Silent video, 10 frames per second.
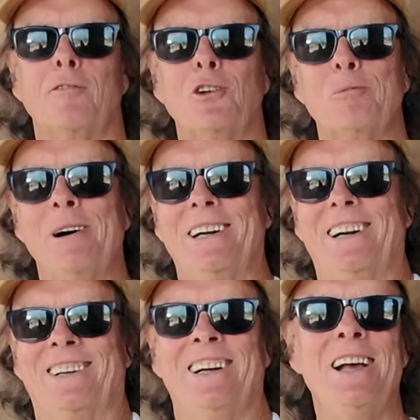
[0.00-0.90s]
novel,
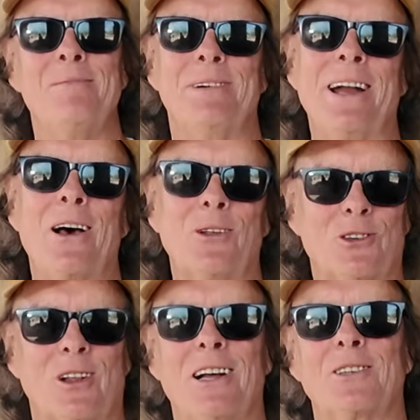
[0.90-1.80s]
but now
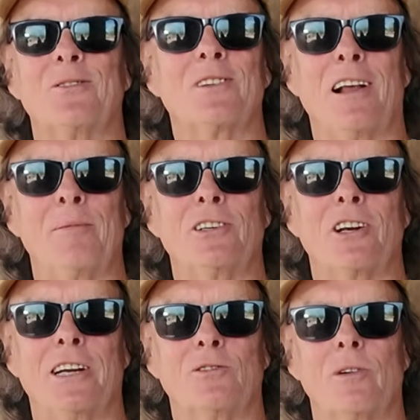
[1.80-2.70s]
there's lots of climate
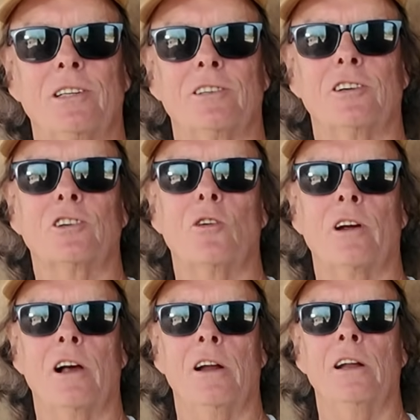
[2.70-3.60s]
change research
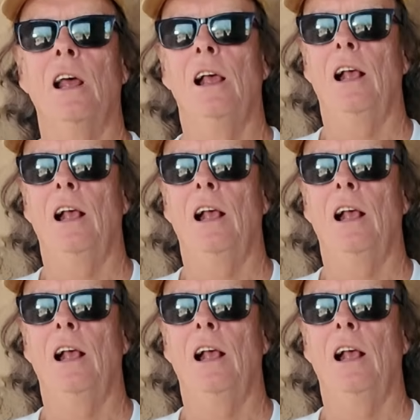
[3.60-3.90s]
going on.